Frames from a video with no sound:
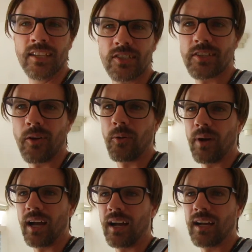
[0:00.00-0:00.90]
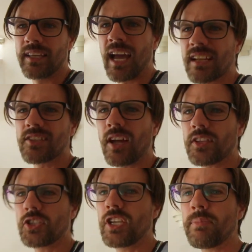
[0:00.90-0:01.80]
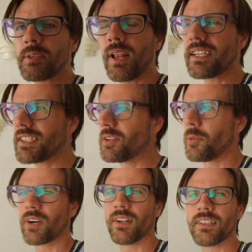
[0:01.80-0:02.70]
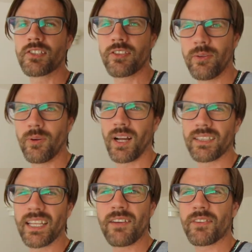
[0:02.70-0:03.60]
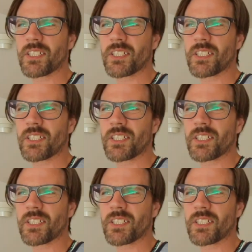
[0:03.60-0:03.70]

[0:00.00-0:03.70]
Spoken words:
So yeah, it's not the cheapest place in the world to live,